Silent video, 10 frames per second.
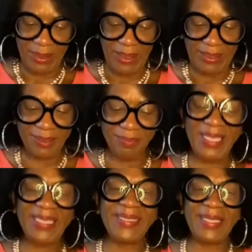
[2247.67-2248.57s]
It's a
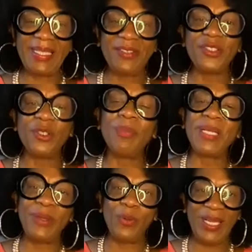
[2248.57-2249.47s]
blessing in so
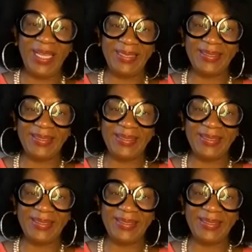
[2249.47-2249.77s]
many ways.